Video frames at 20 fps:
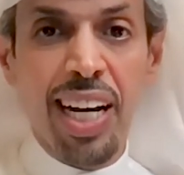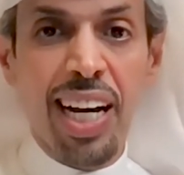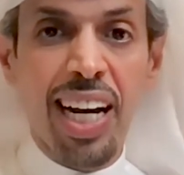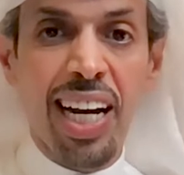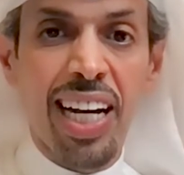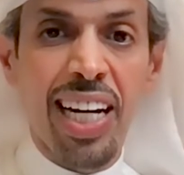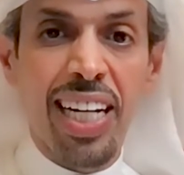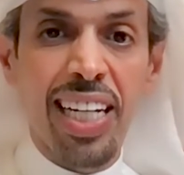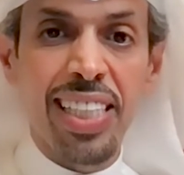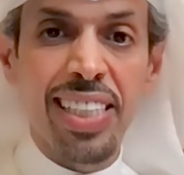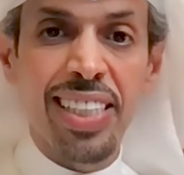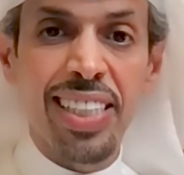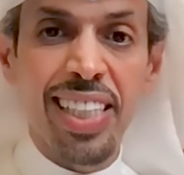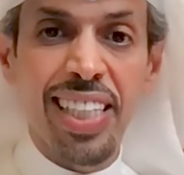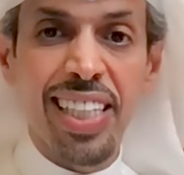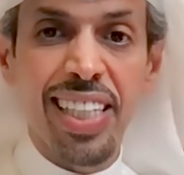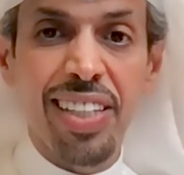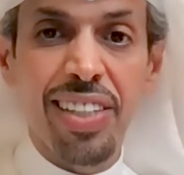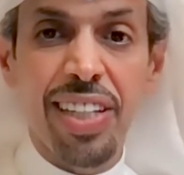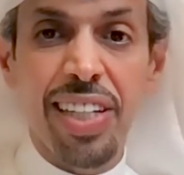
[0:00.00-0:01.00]
And
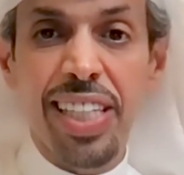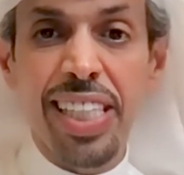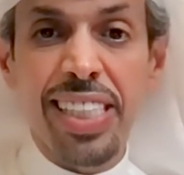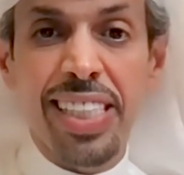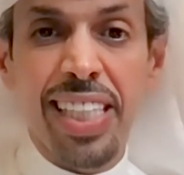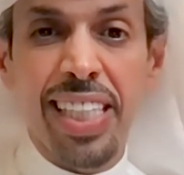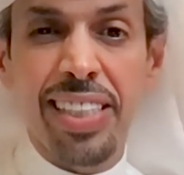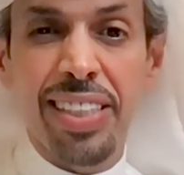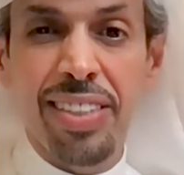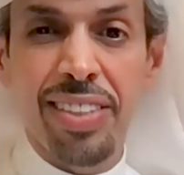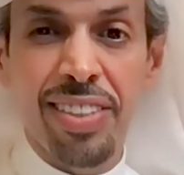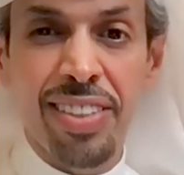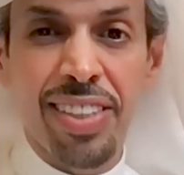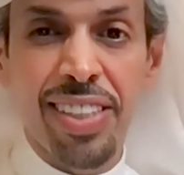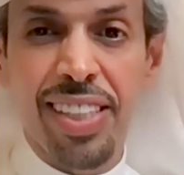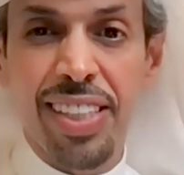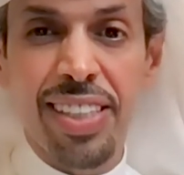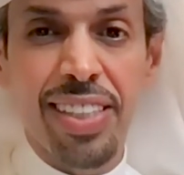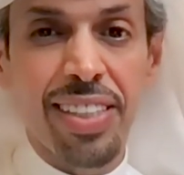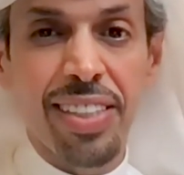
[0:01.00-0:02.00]
the recent
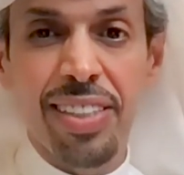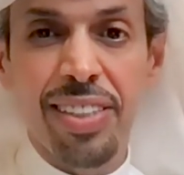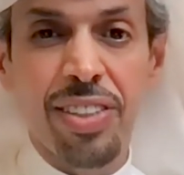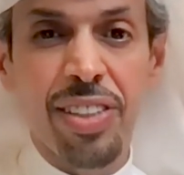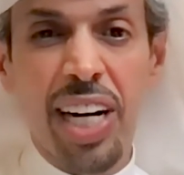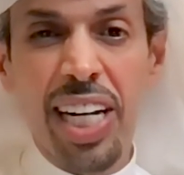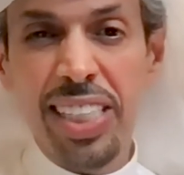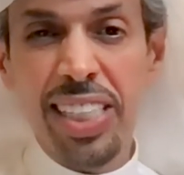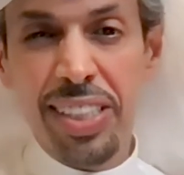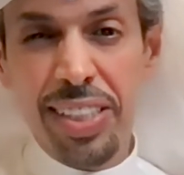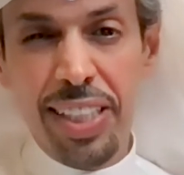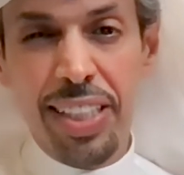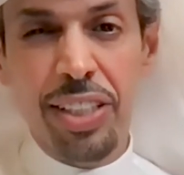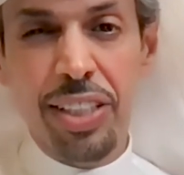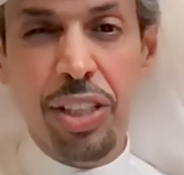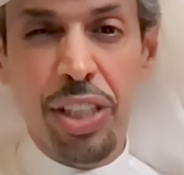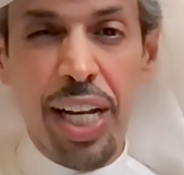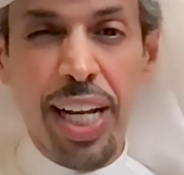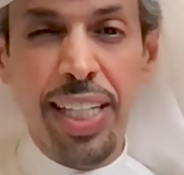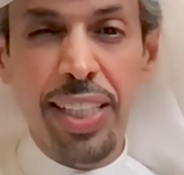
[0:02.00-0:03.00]
drastic
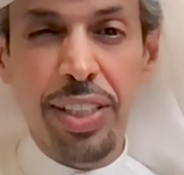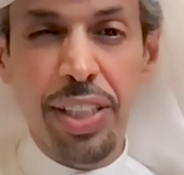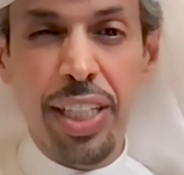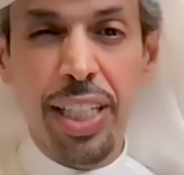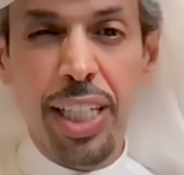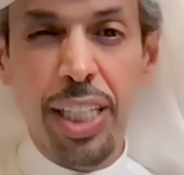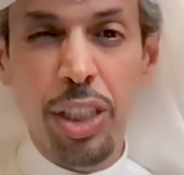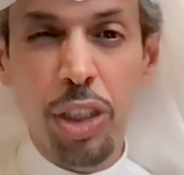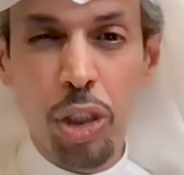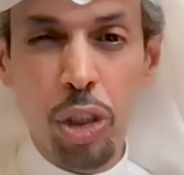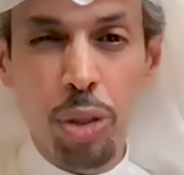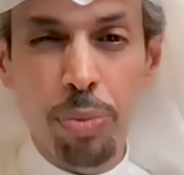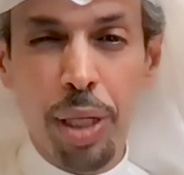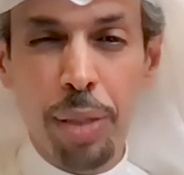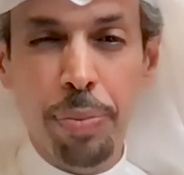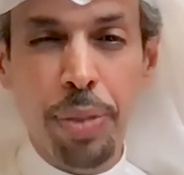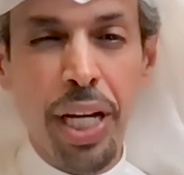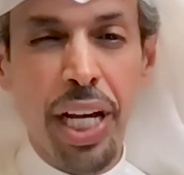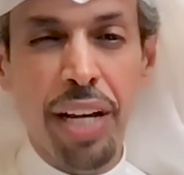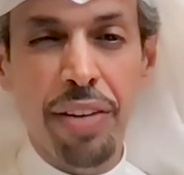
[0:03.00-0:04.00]
change in consumer
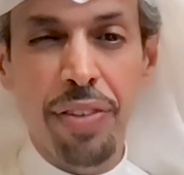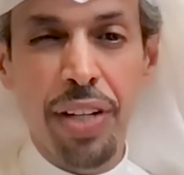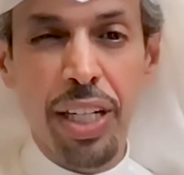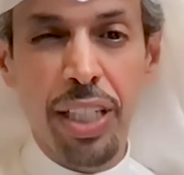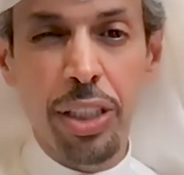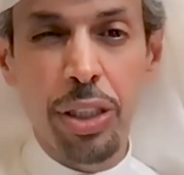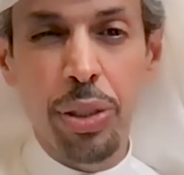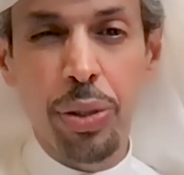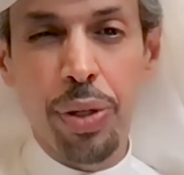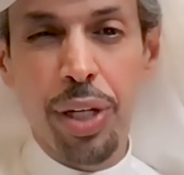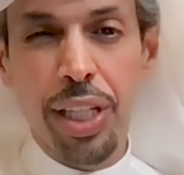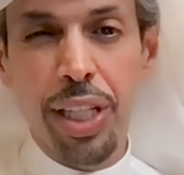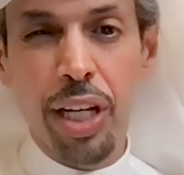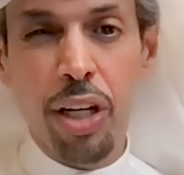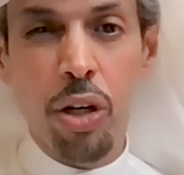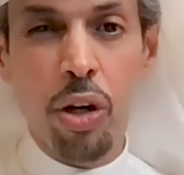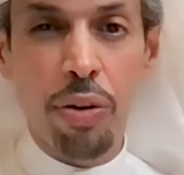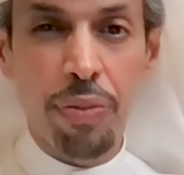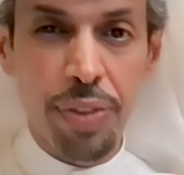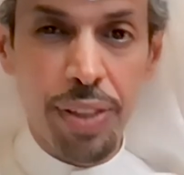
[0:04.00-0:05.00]
behavior during the
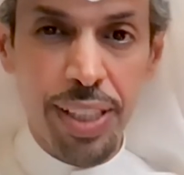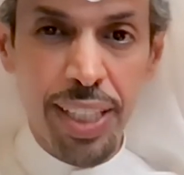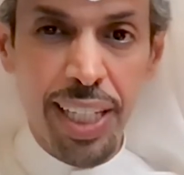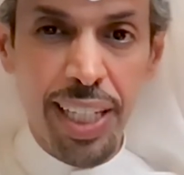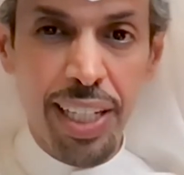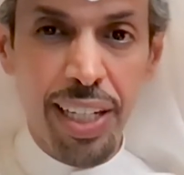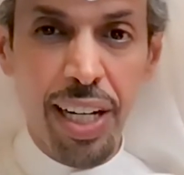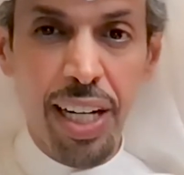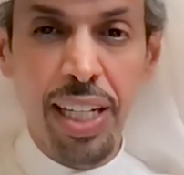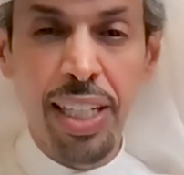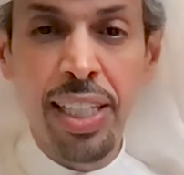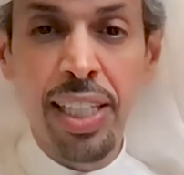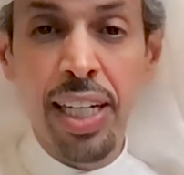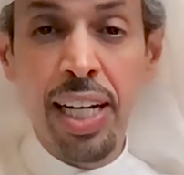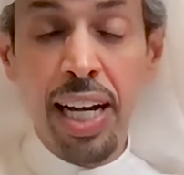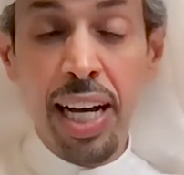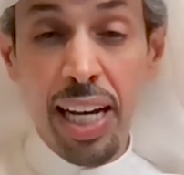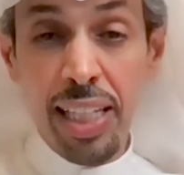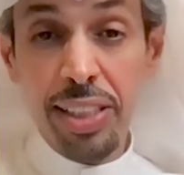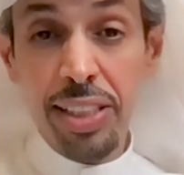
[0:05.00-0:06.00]
COVID era
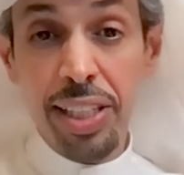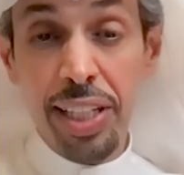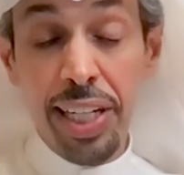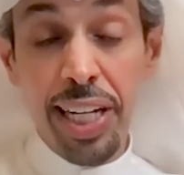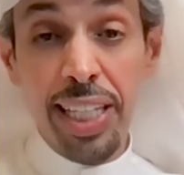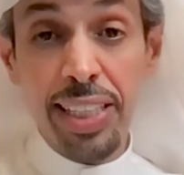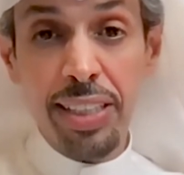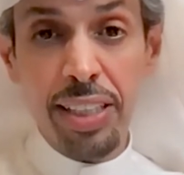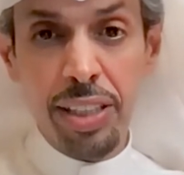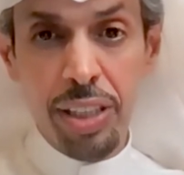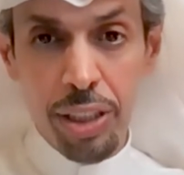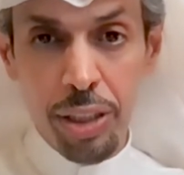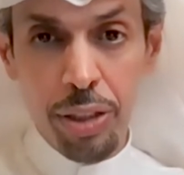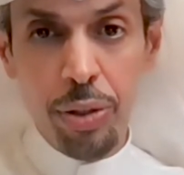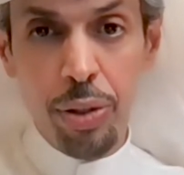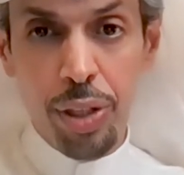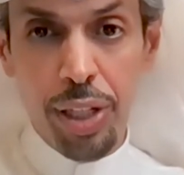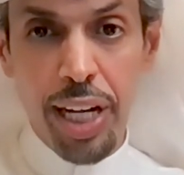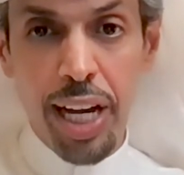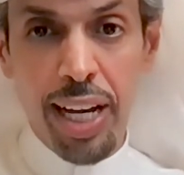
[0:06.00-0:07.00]
has created a new
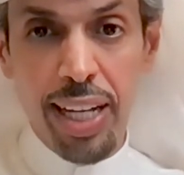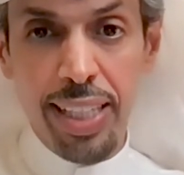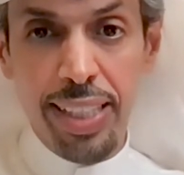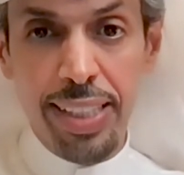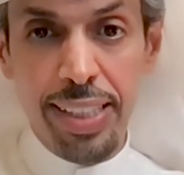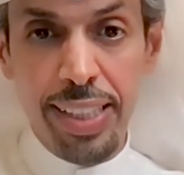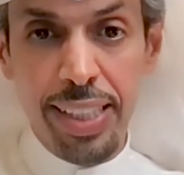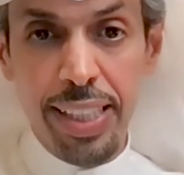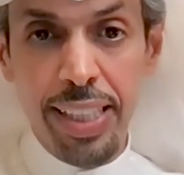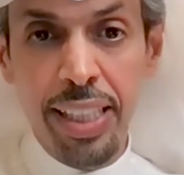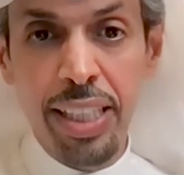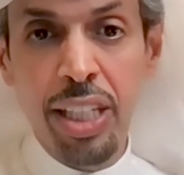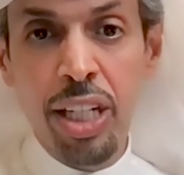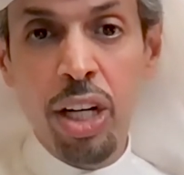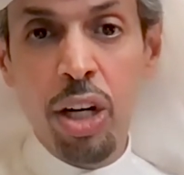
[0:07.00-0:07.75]
reality,